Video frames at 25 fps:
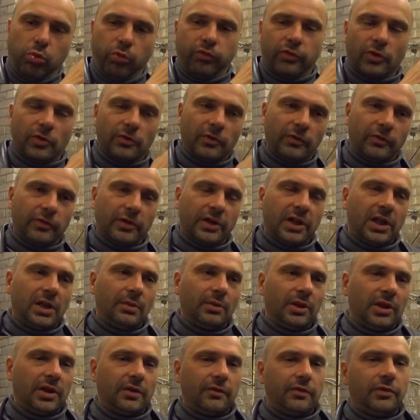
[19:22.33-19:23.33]
through the frame,
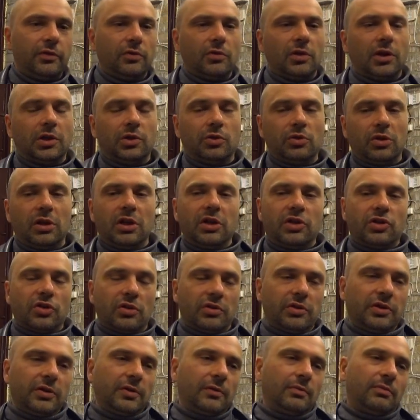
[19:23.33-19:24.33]
like few
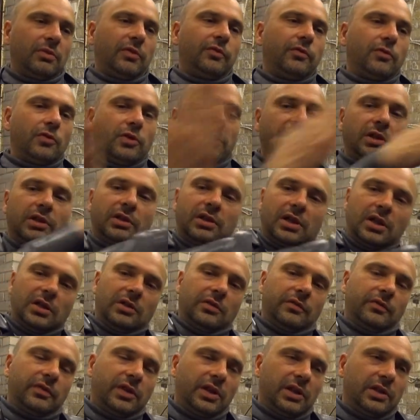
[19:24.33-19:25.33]
actuations before it
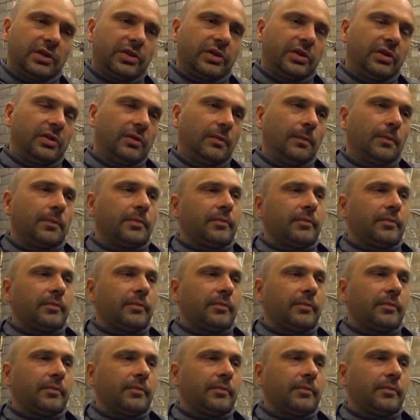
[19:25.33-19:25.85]
kind of gets in.